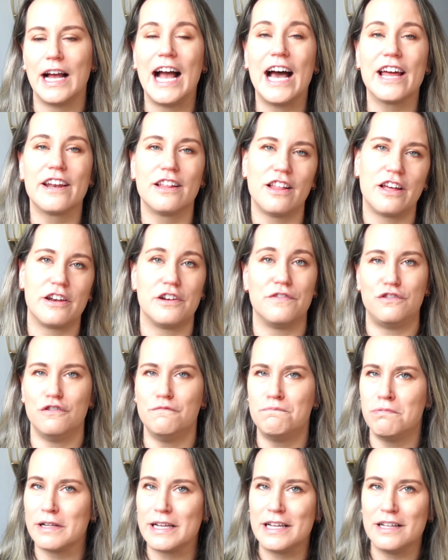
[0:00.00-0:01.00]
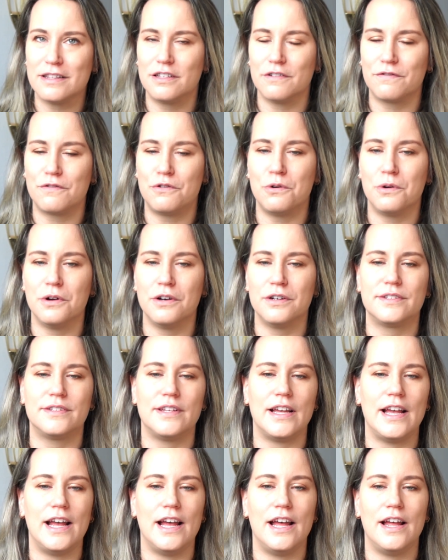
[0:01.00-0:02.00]
I had a lot of duplicates, of
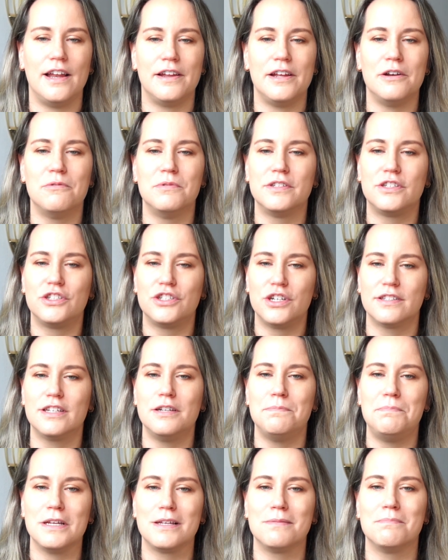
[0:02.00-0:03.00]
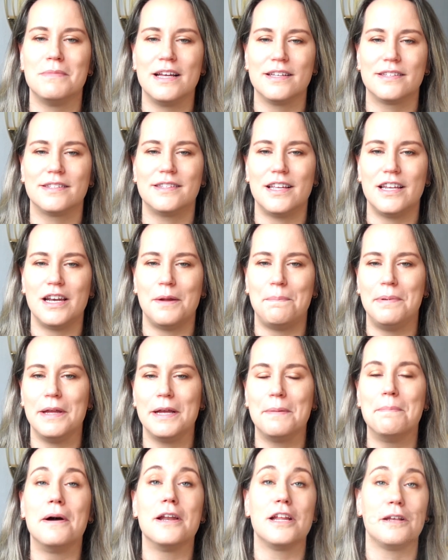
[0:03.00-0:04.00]
course, and it was just a big mess and a
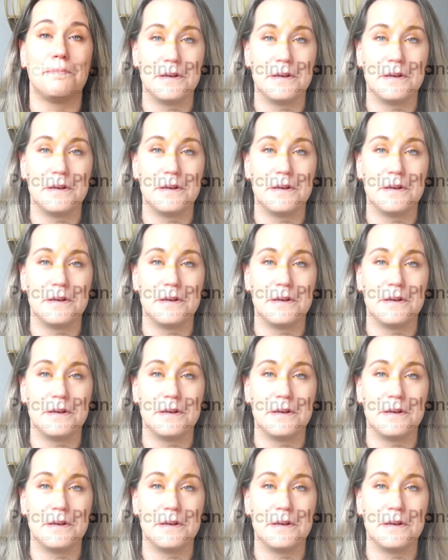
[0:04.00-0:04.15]
big money